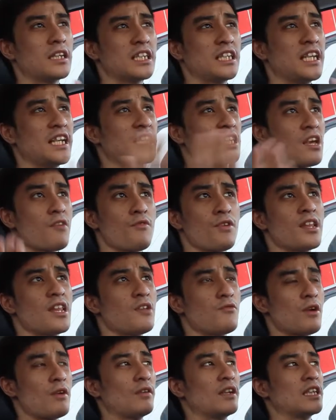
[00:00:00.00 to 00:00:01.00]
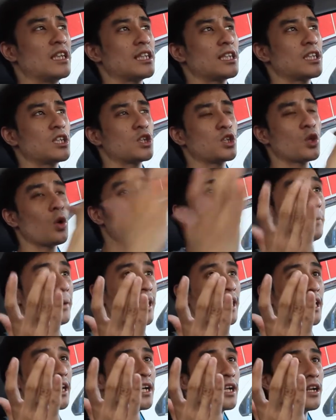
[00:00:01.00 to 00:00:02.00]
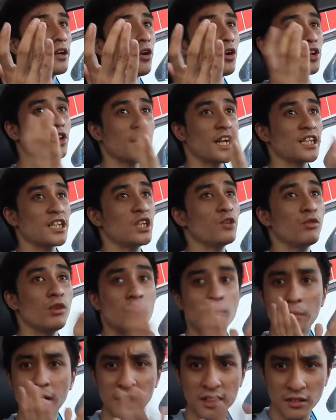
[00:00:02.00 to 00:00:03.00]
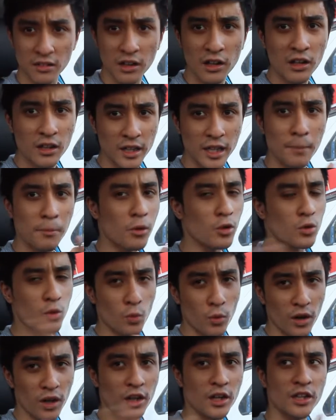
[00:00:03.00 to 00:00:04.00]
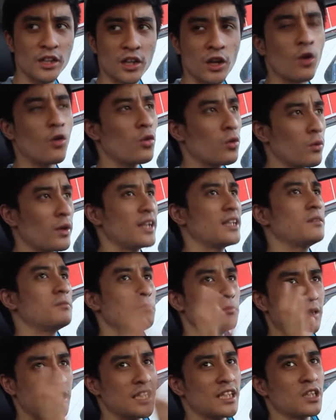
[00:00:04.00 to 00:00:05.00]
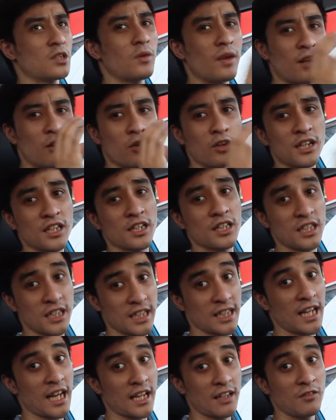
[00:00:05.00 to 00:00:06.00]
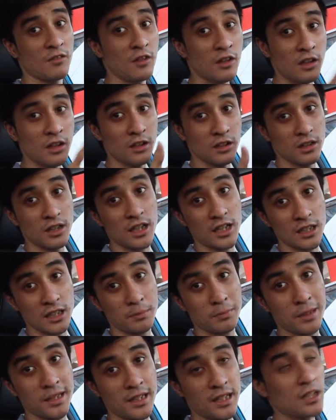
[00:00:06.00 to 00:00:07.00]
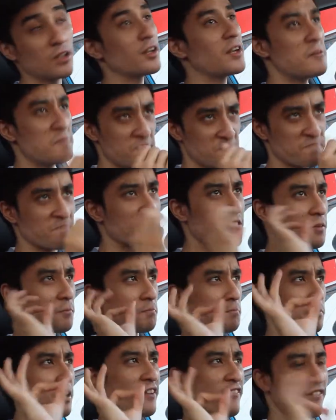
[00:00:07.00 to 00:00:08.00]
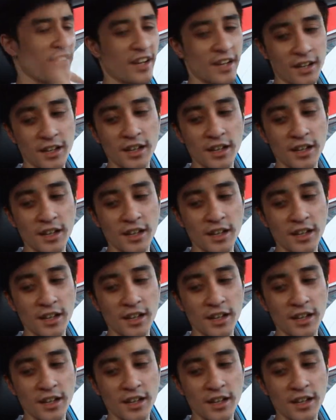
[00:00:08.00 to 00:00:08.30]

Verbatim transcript: C S seventy-five, it's just so big on the S U V, but they both work in their own way. But this one on a sedan, the spindle grille, perfect.